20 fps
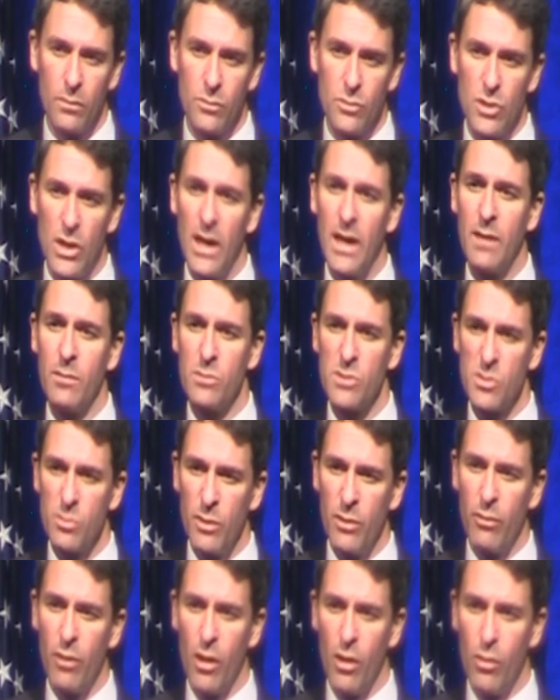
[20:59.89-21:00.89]
James
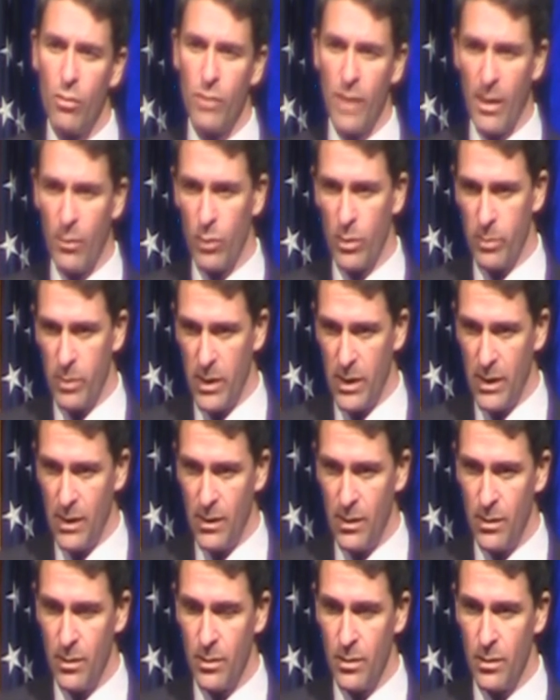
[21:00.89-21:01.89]
Monroe, that would
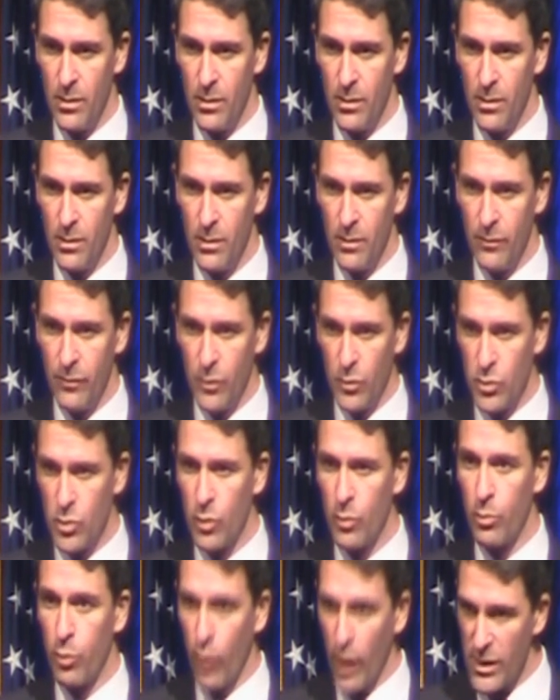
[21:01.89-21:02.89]
be
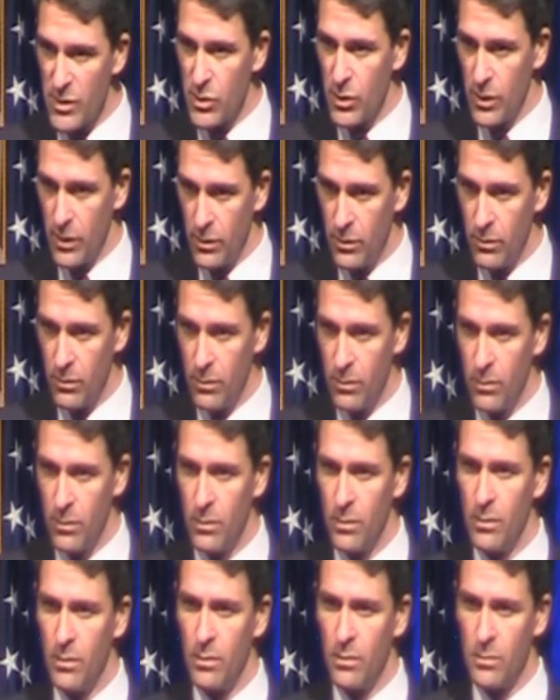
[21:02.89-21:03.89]
future President
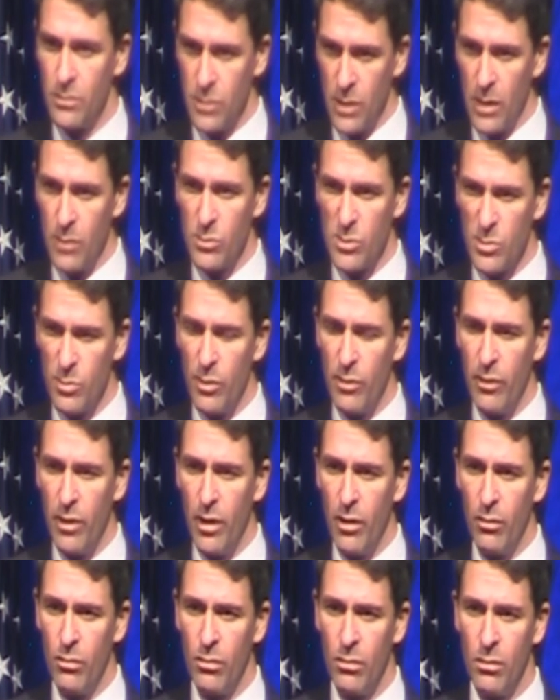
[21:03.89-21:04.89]
James
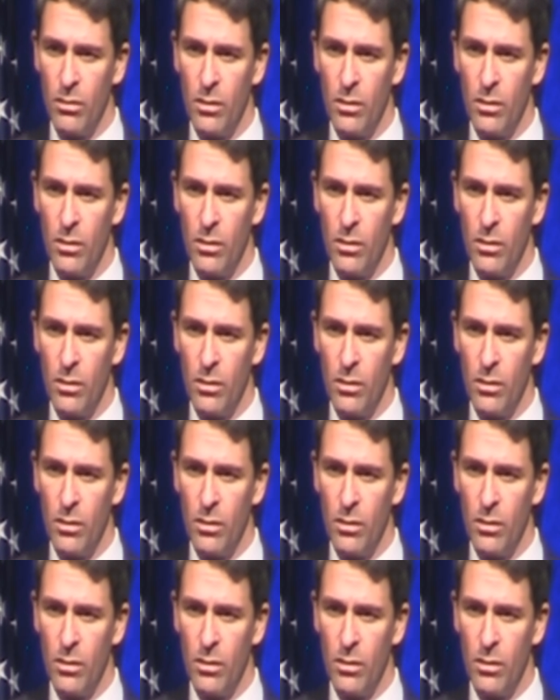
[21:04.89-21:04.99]
Monroe.